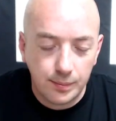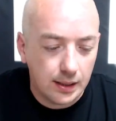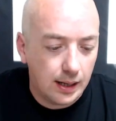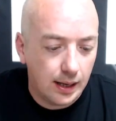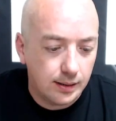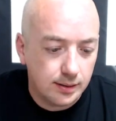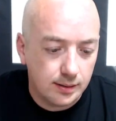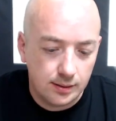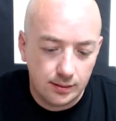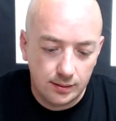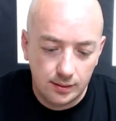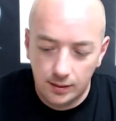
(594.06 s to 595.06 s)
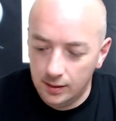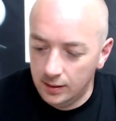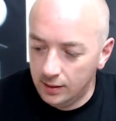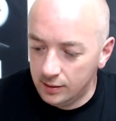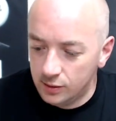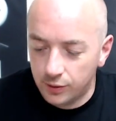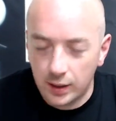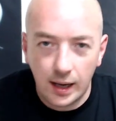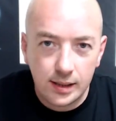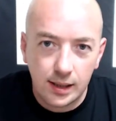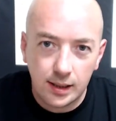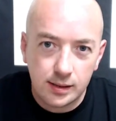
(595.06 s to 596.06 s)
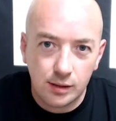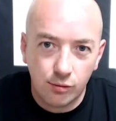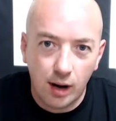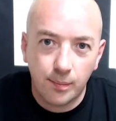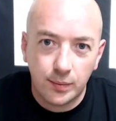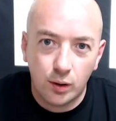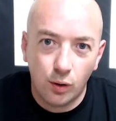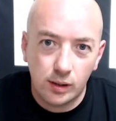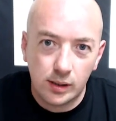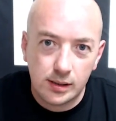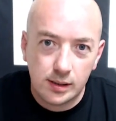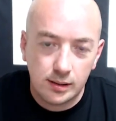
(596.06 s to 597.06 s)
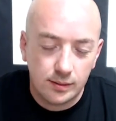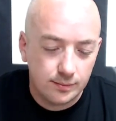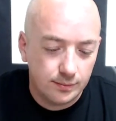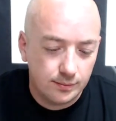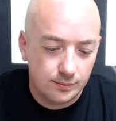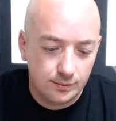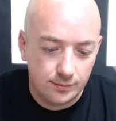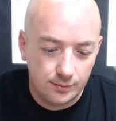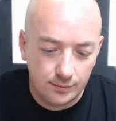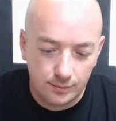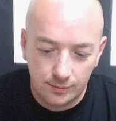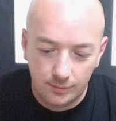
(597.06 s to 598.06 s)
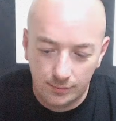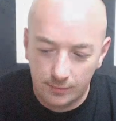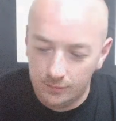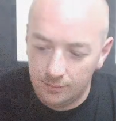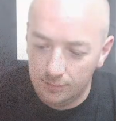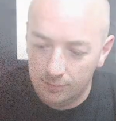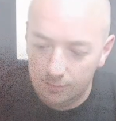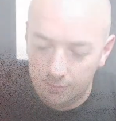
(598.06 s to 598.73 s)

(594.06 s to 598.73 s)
length. So the next thing is to wrap the coils. Right guys,